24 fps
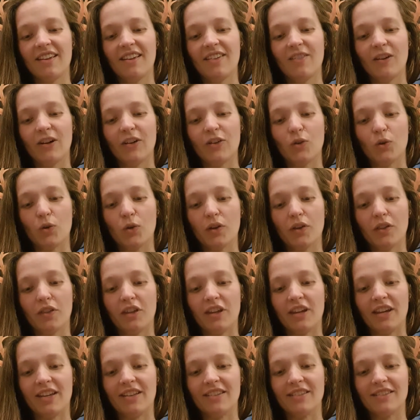where
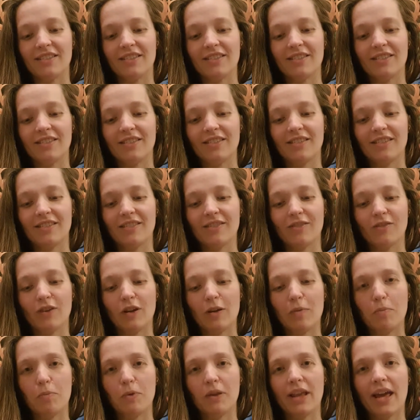Dorothy is
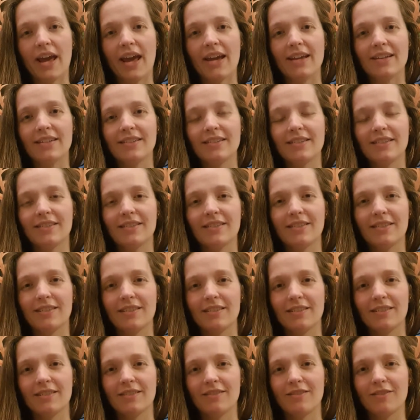replaced
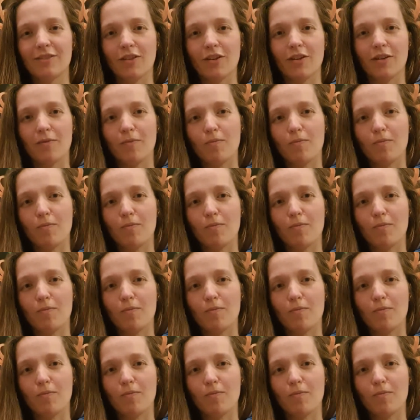or